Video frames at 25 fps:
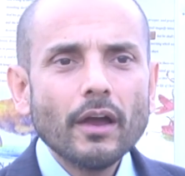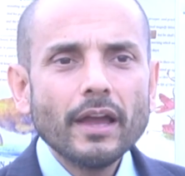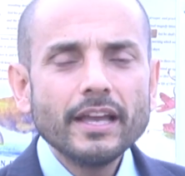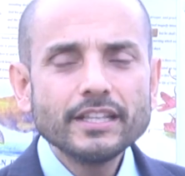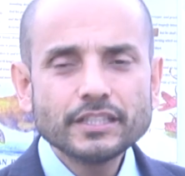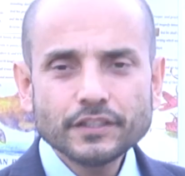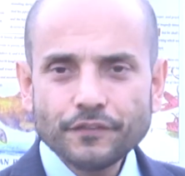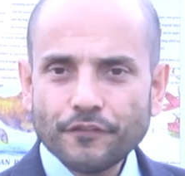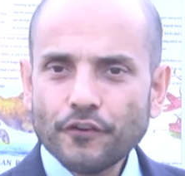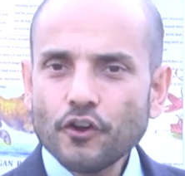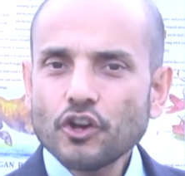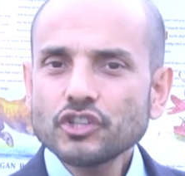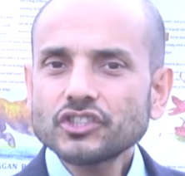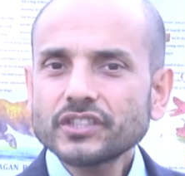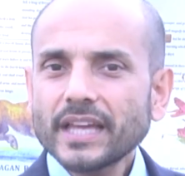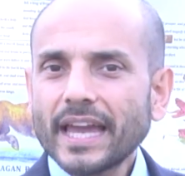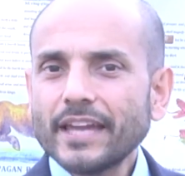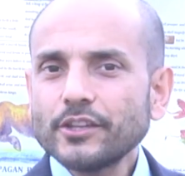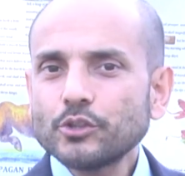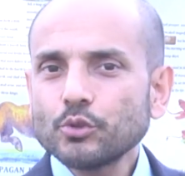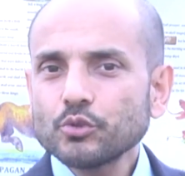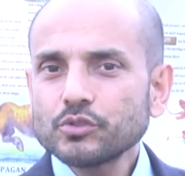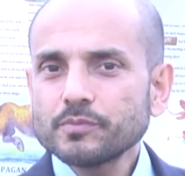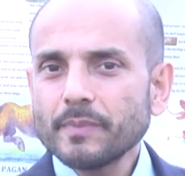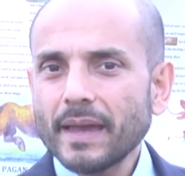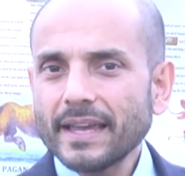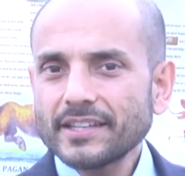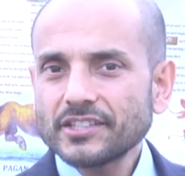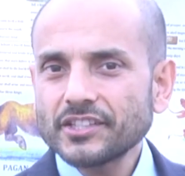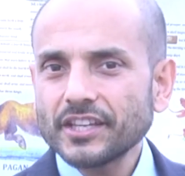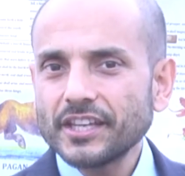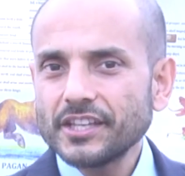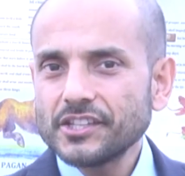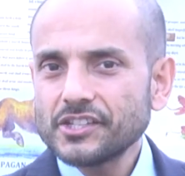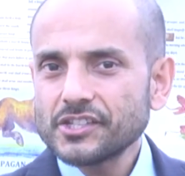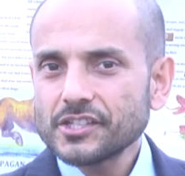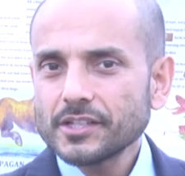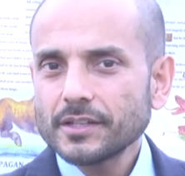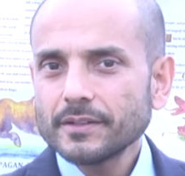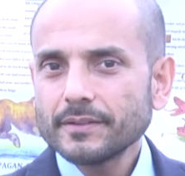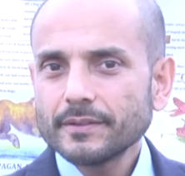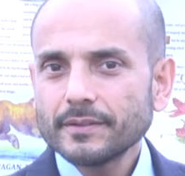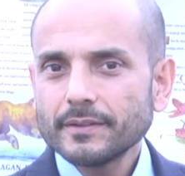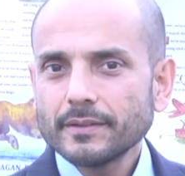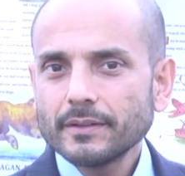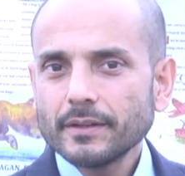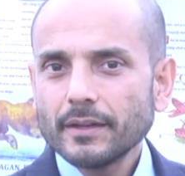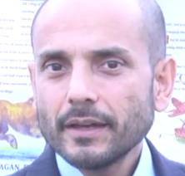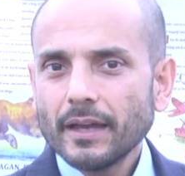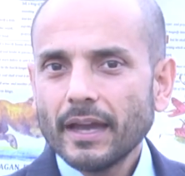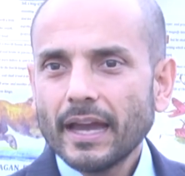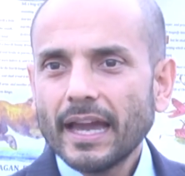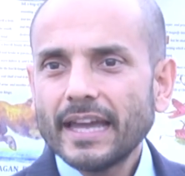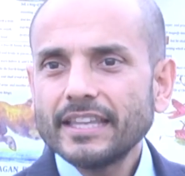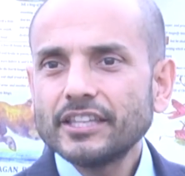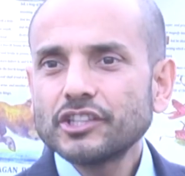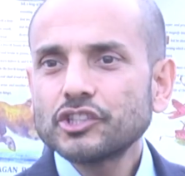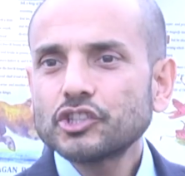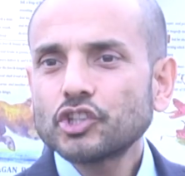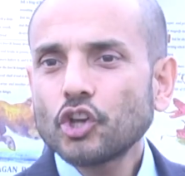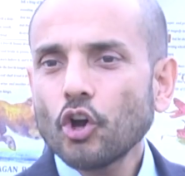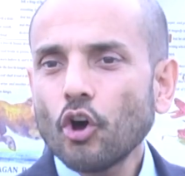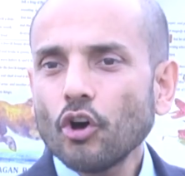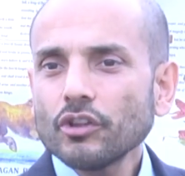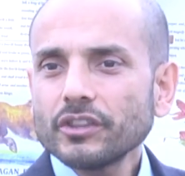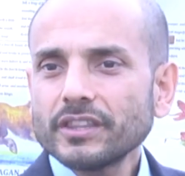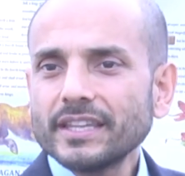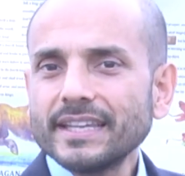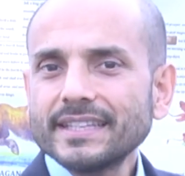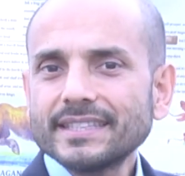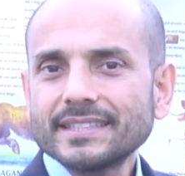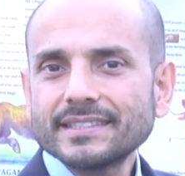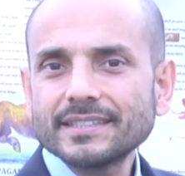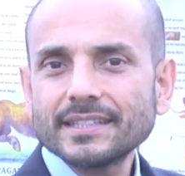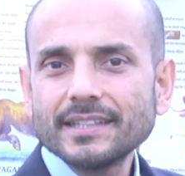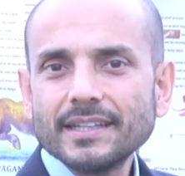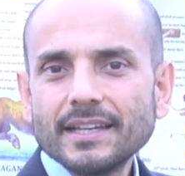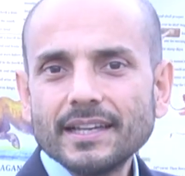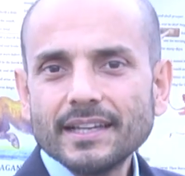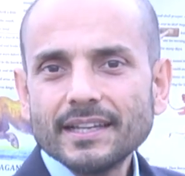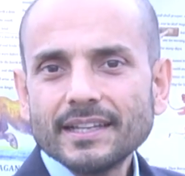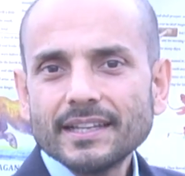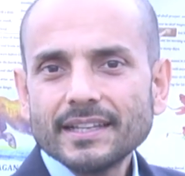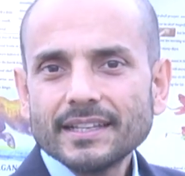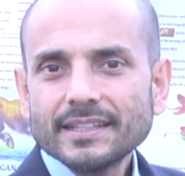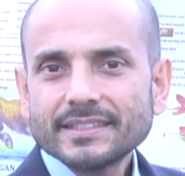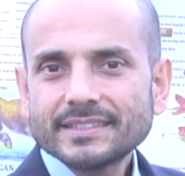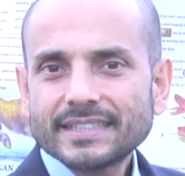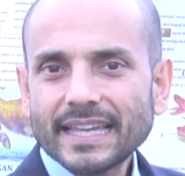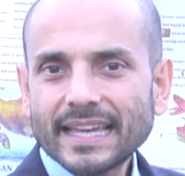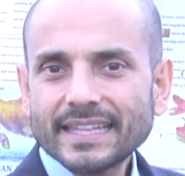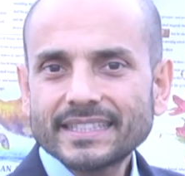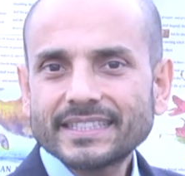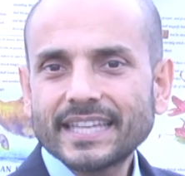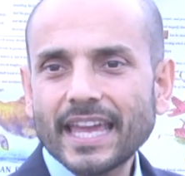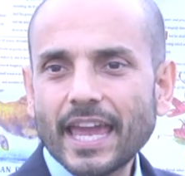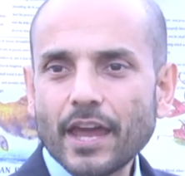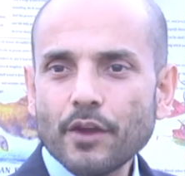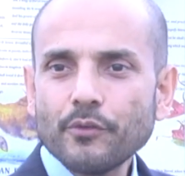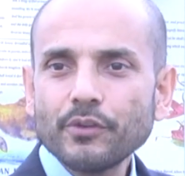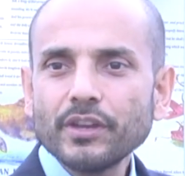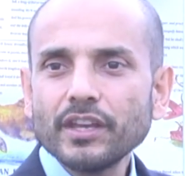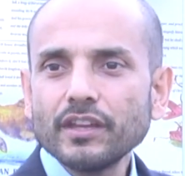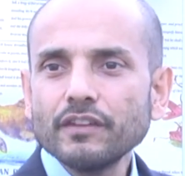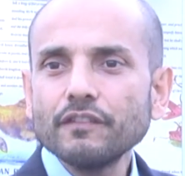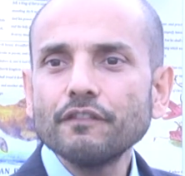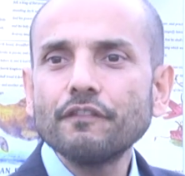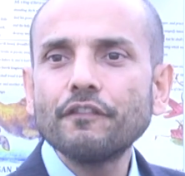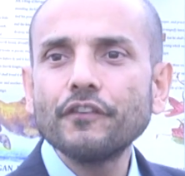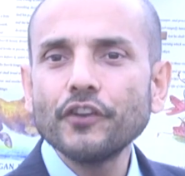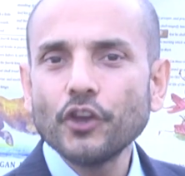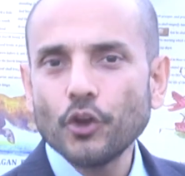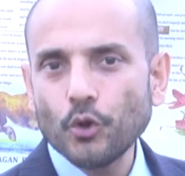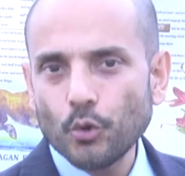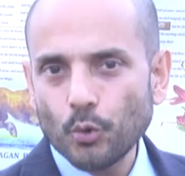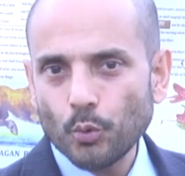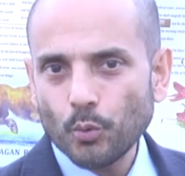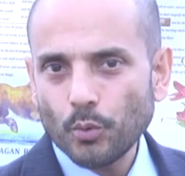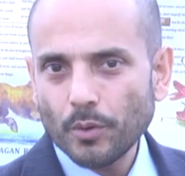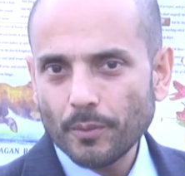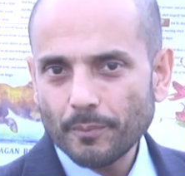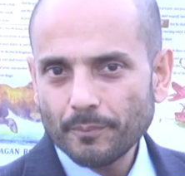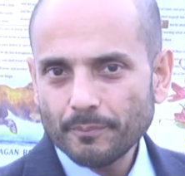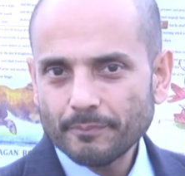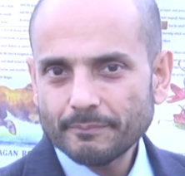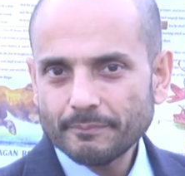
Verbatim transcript: he's the first angel's message and he's got this sectarian view.